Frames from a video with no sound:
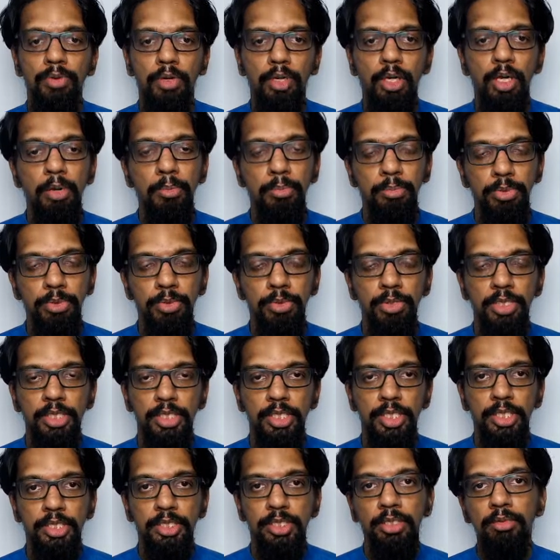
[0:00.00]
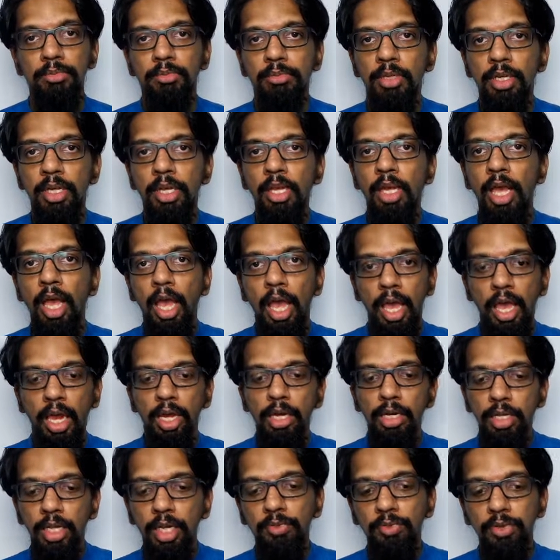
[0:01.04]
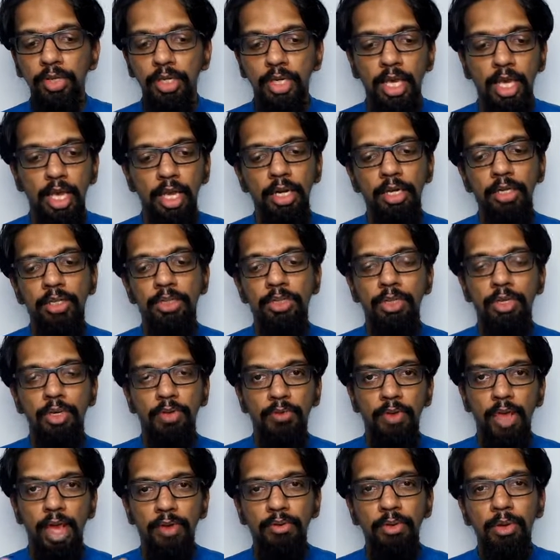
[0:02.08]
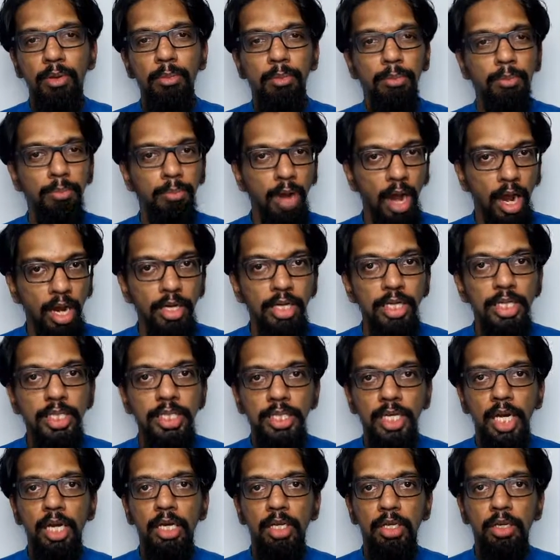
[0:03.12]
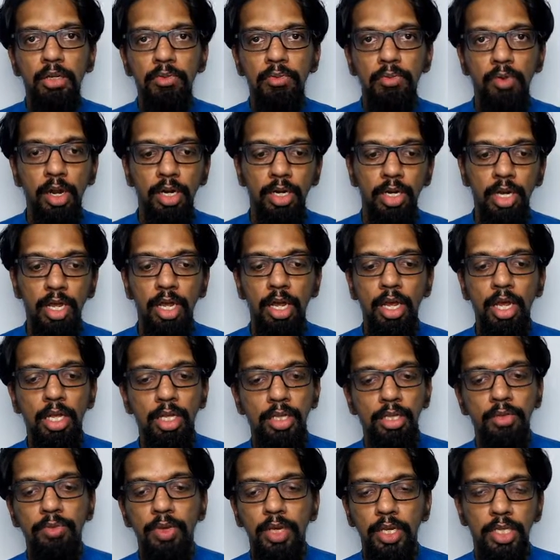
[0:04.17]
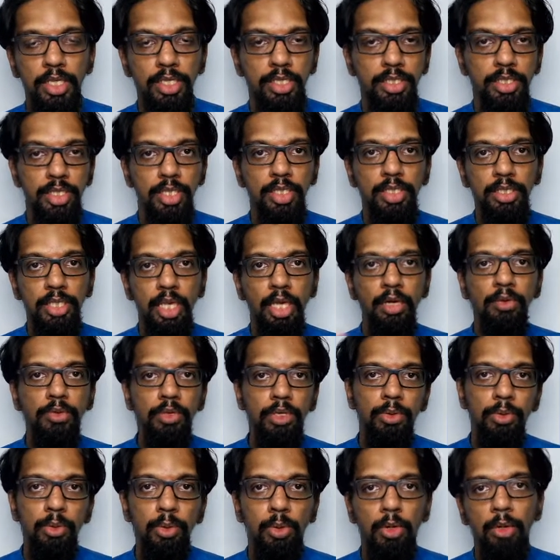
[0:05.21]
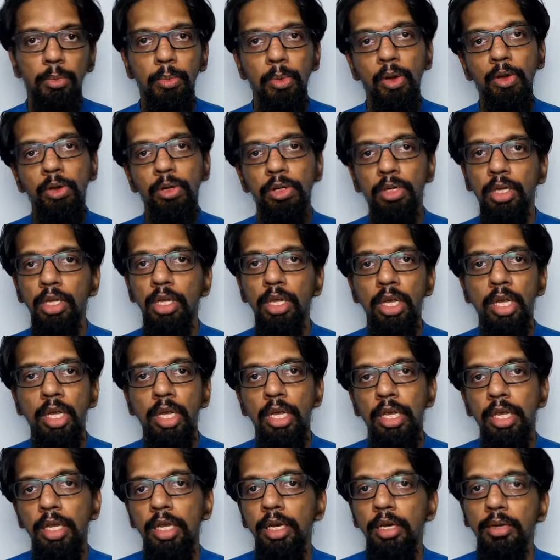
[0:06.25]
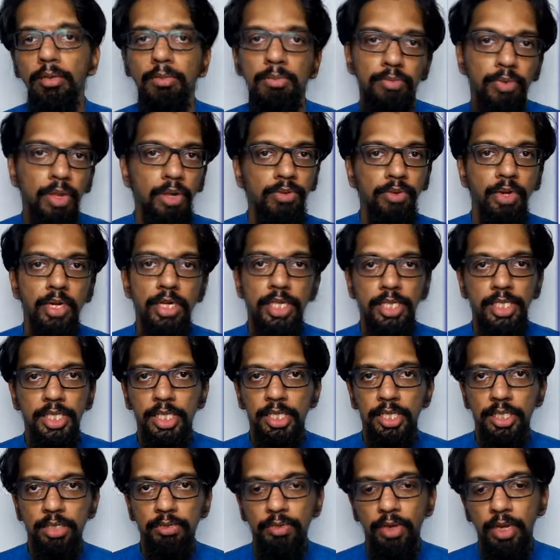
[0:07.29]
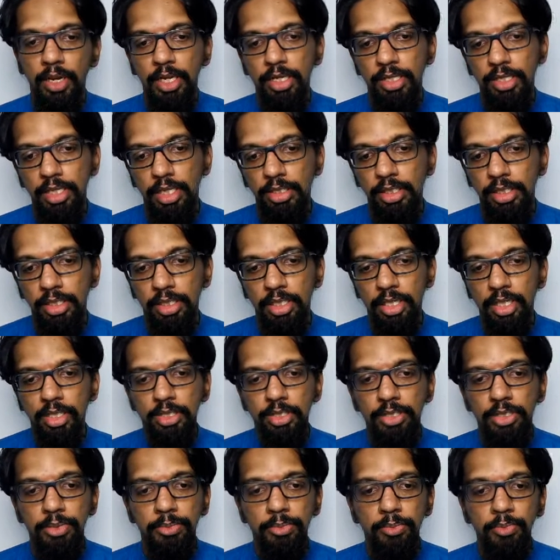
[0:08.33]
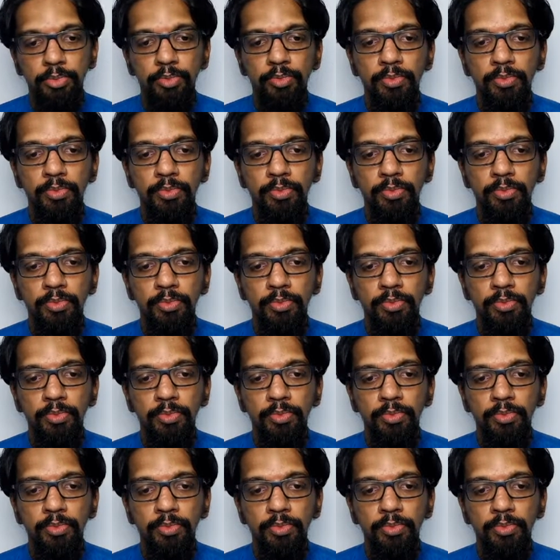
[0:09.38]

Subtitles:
a computer system, and then we can sort of have a understanding of what are the various things that we talk about when we are discussing various other things.